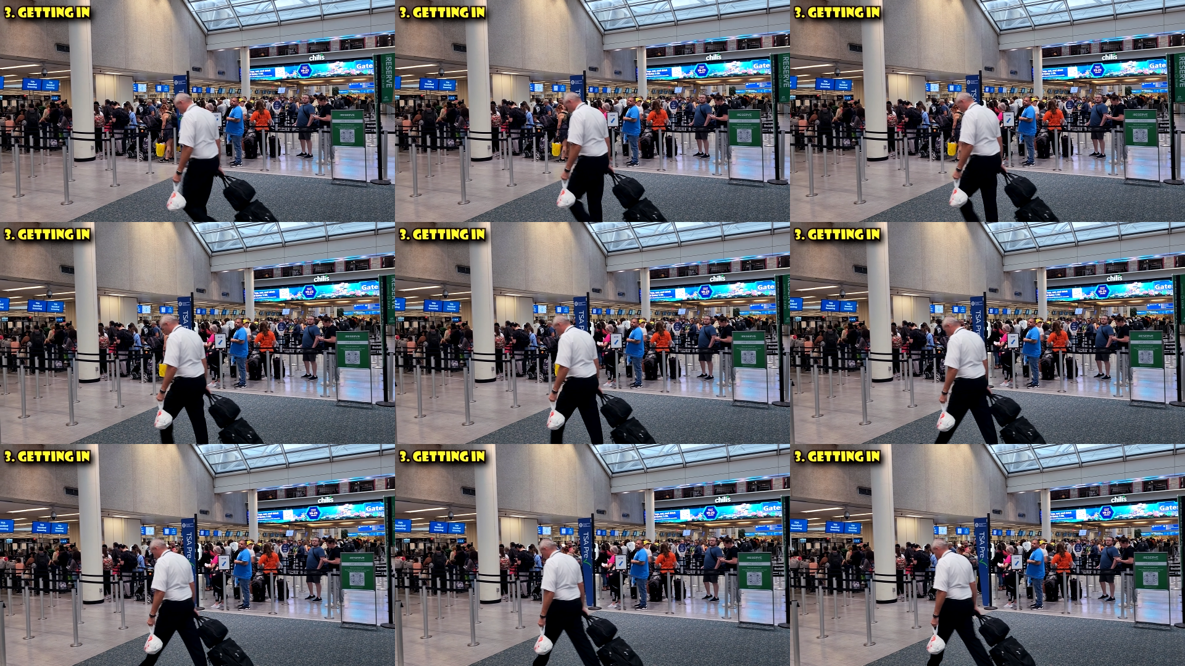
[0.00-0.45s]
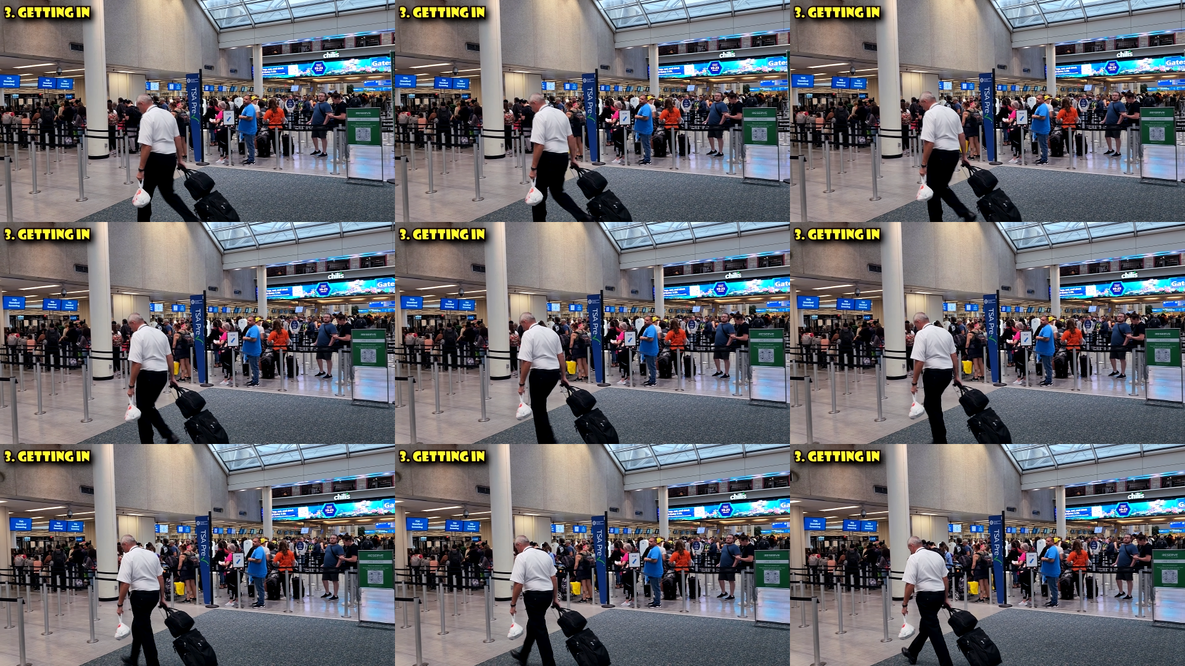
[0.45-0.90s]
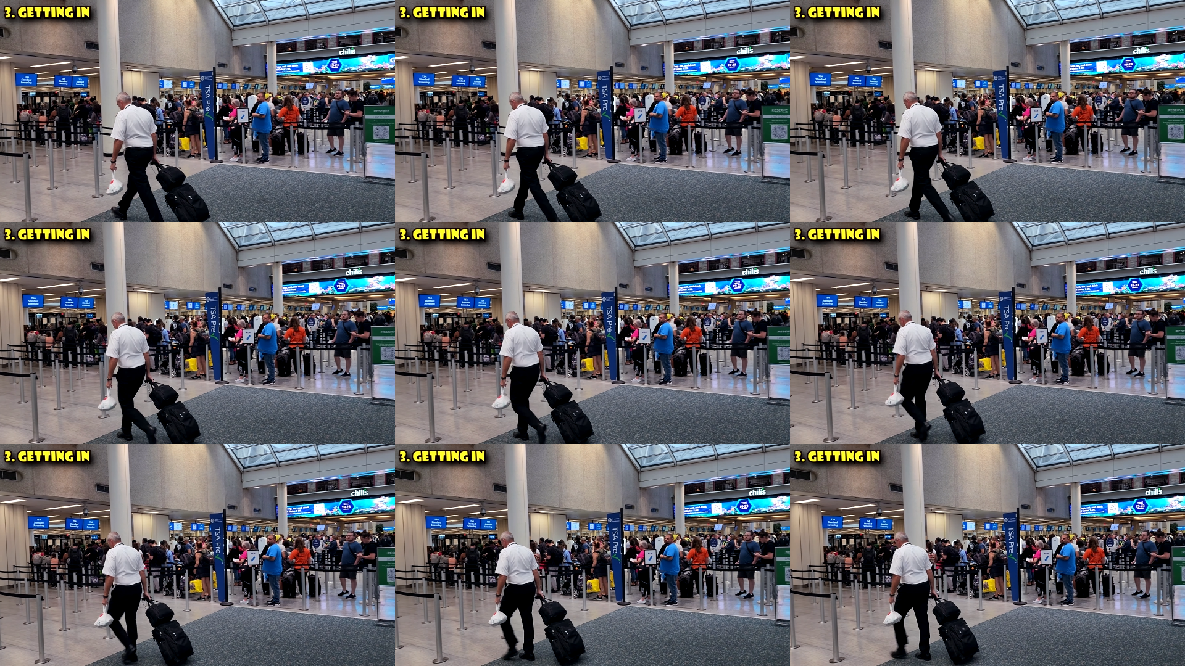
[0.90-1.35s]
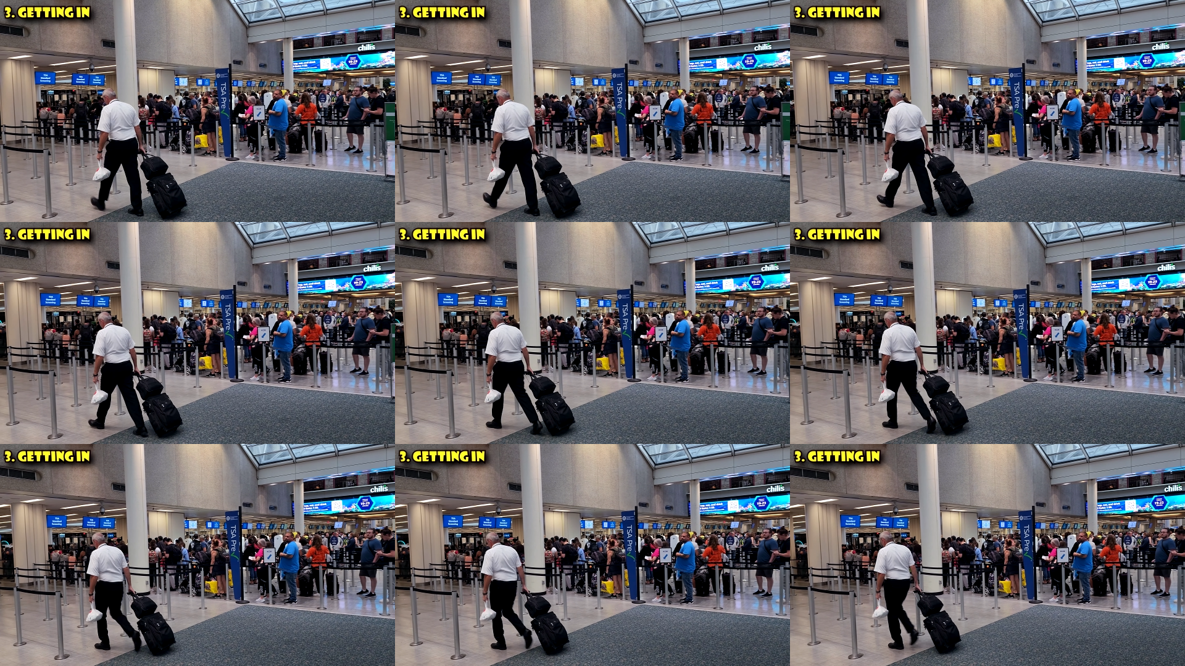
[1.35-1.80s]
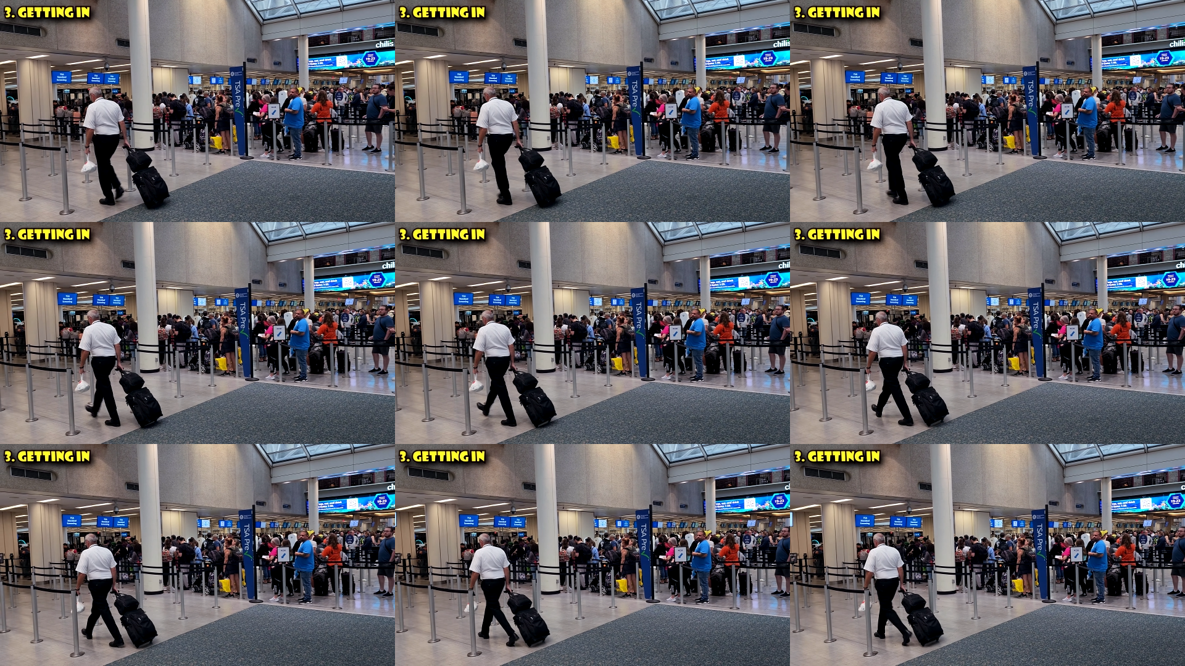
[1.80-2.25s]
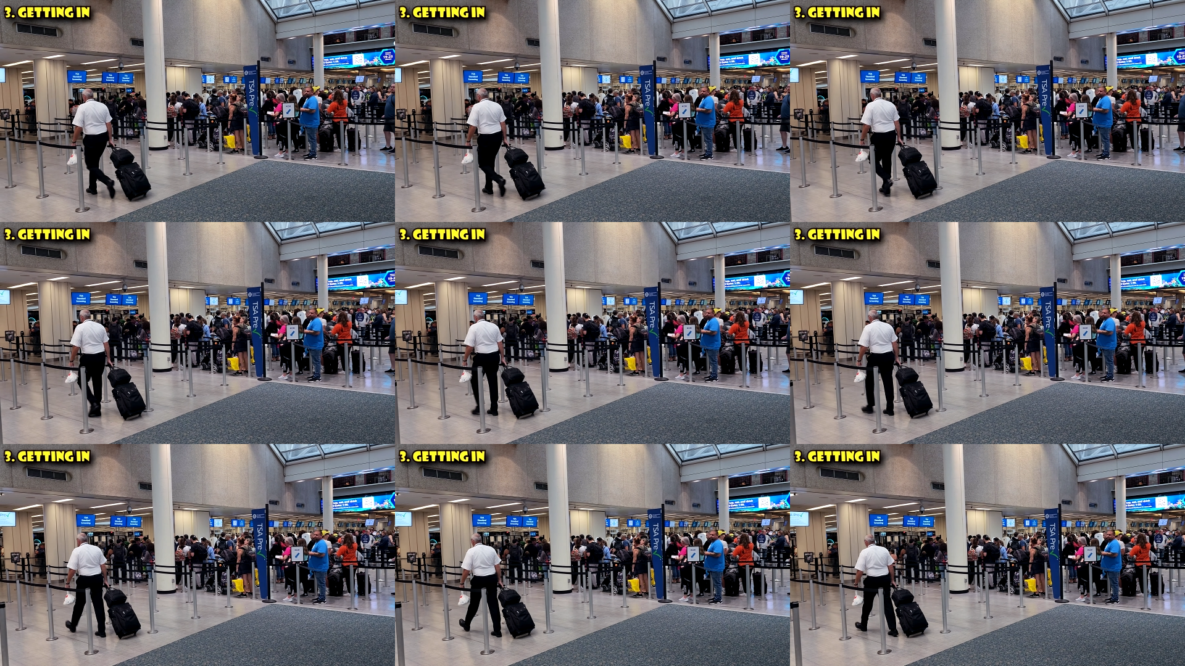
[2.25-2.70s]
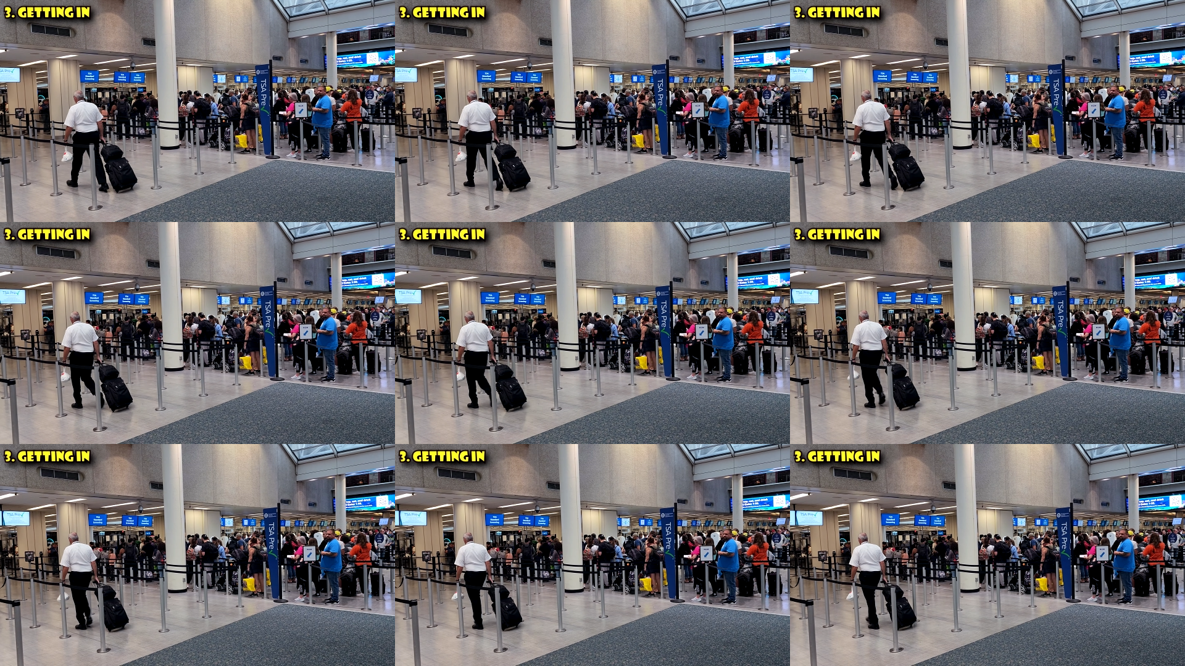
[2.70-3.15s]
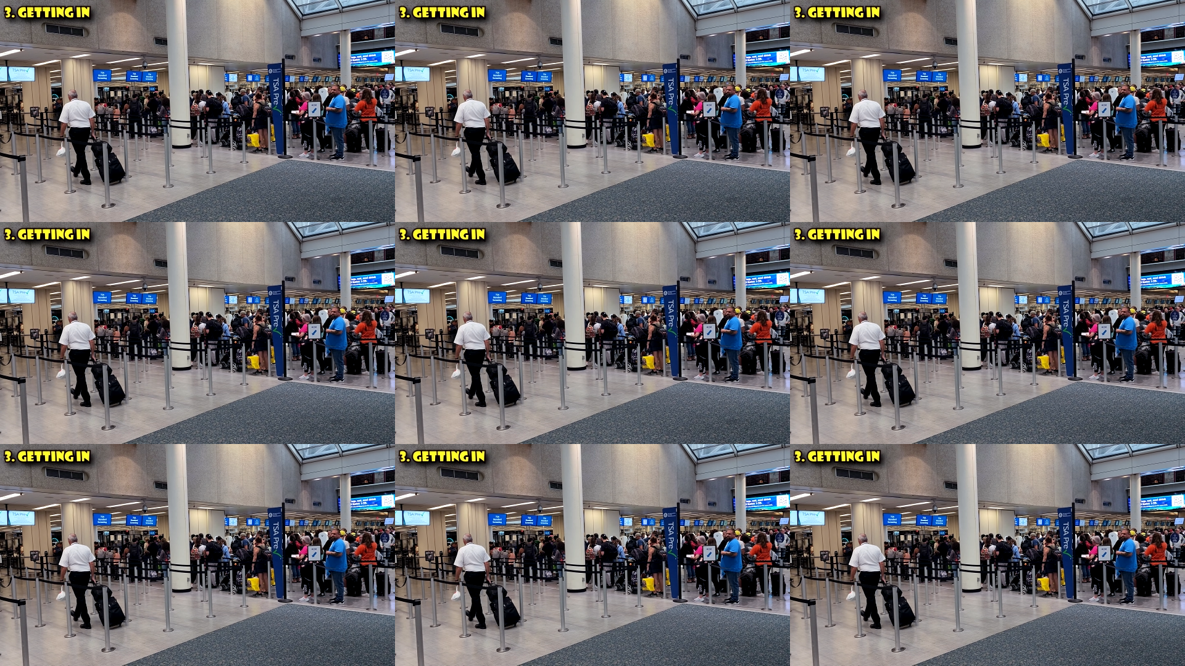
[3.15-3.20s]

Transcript: (no speaker visible)